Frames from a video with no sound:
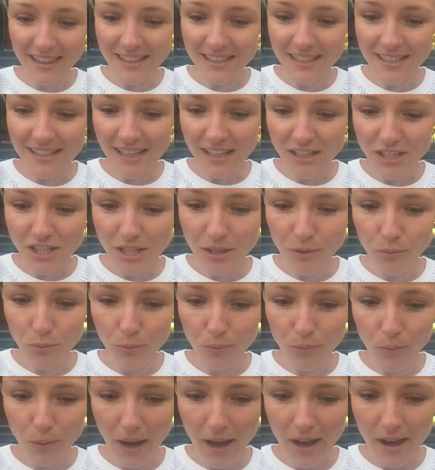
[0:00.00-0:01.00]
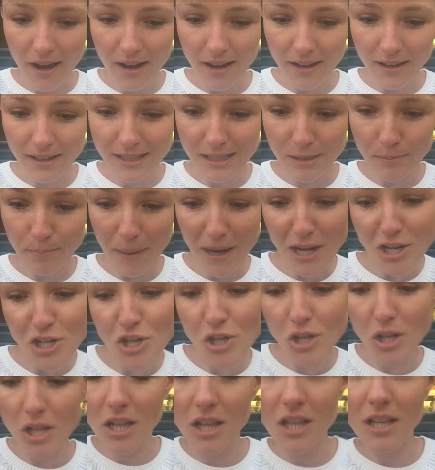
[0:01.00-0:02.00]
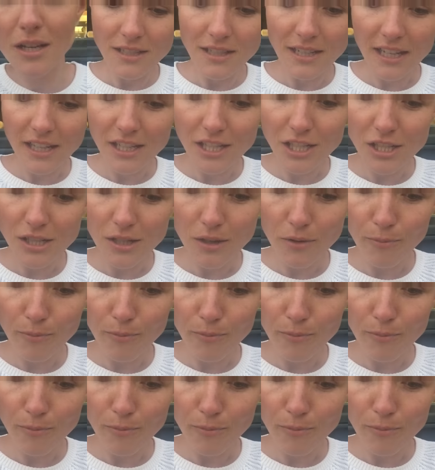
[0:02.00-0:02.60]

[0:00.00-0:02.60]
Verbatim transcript: This is actually a special dish